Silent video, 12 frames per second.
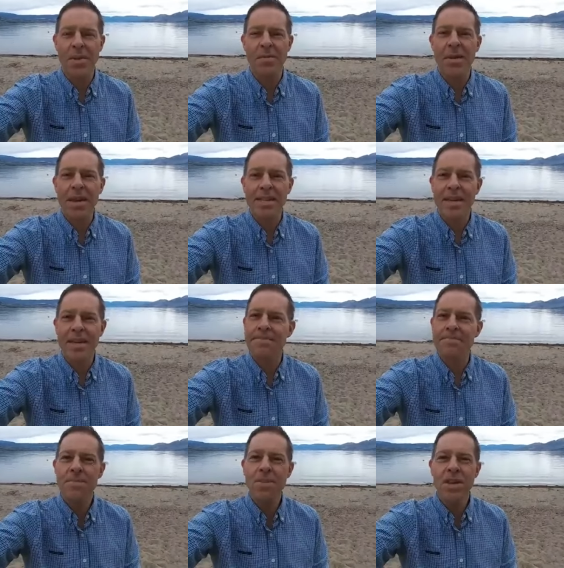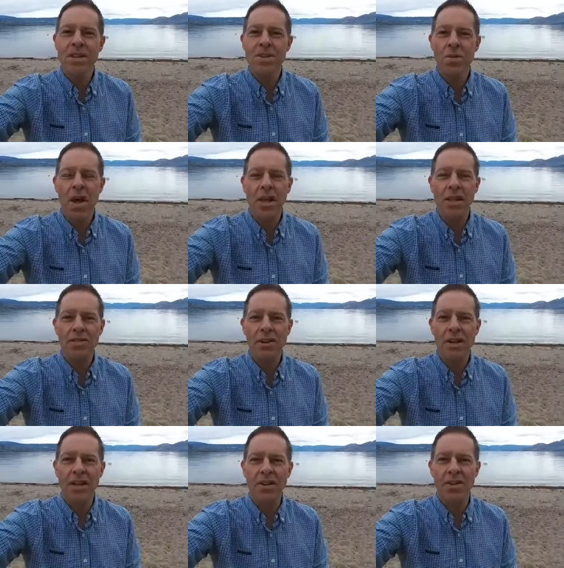It's going to be amazing. So we're not
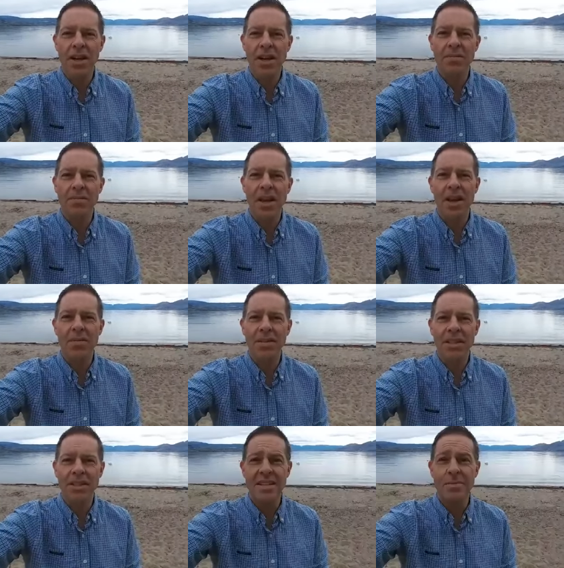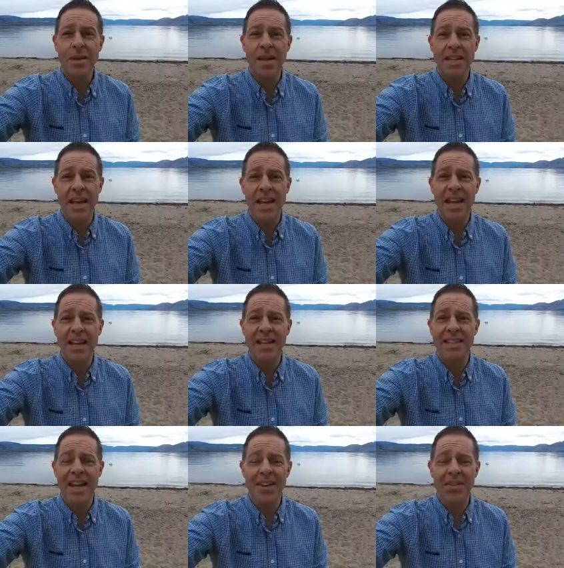leaving Kelowna, uh, but this is a big day
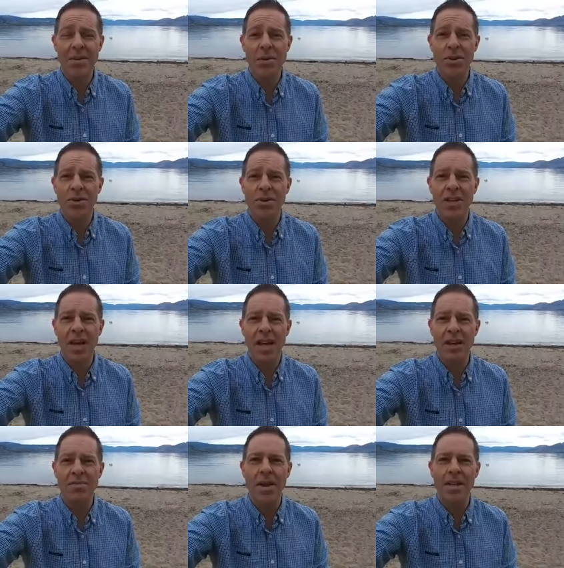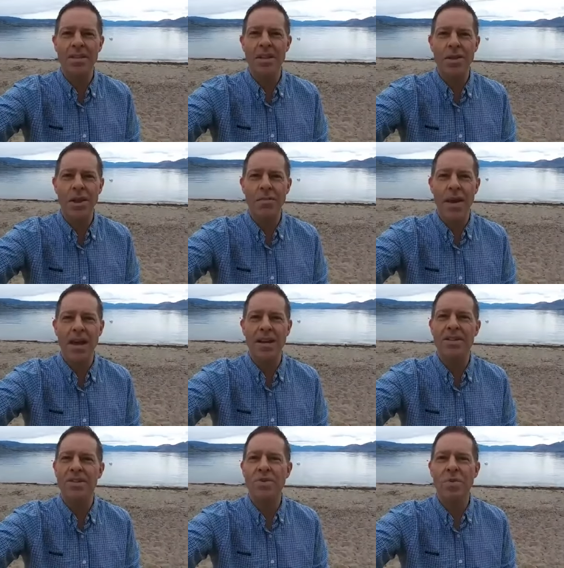and it's kind of an emotional day and it makes you think
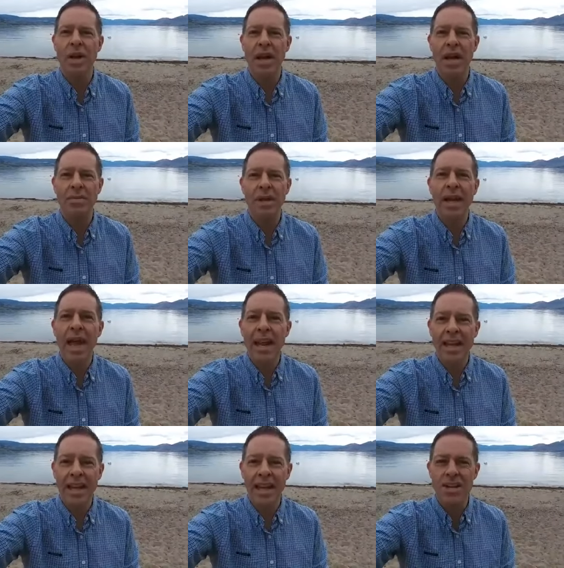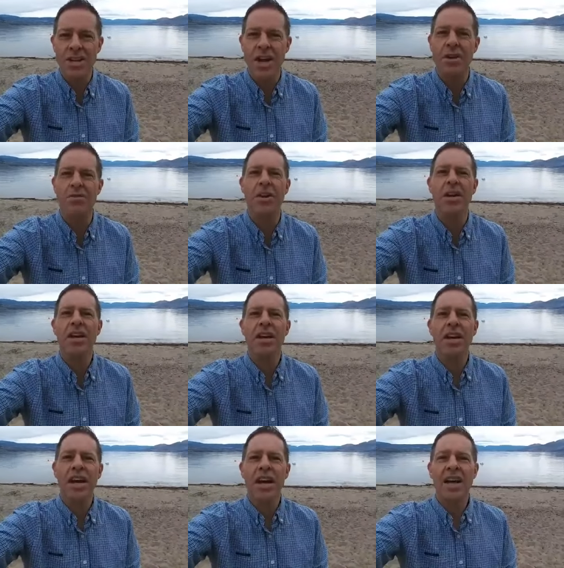back to when I began at KGF.
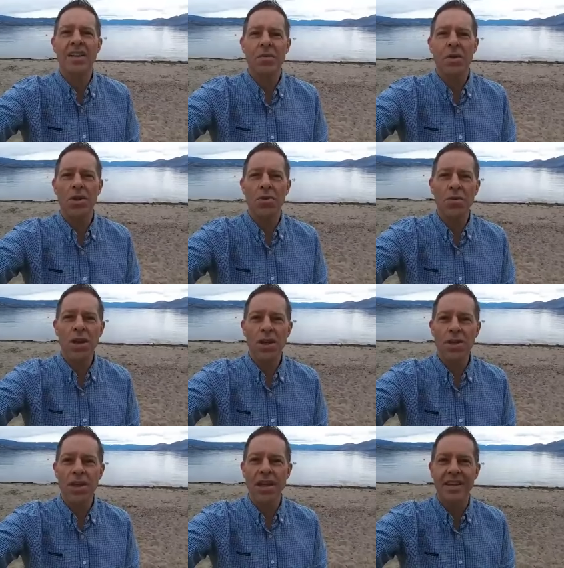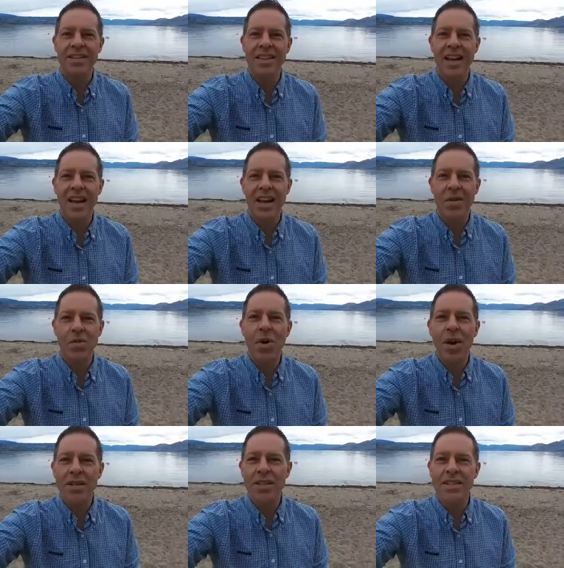Uh, there were three things that I
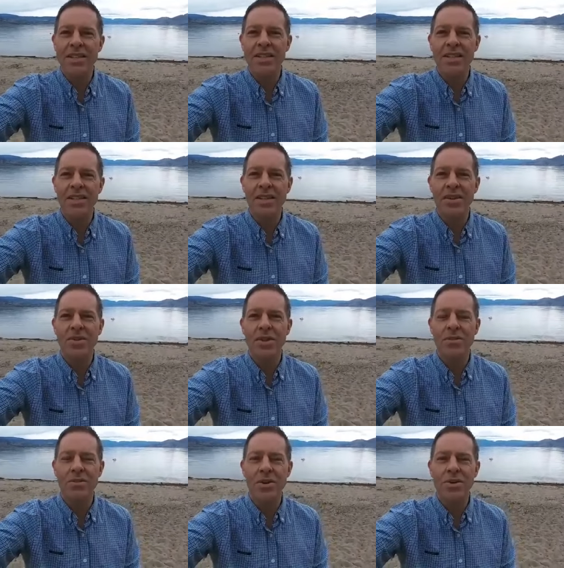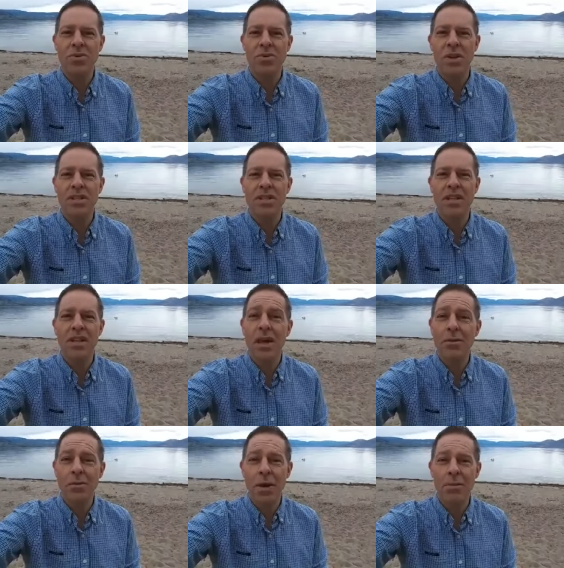wanted to do and the first was to
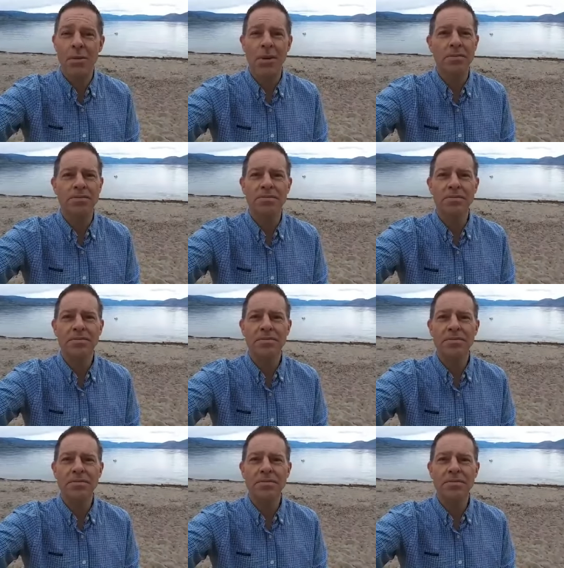love people.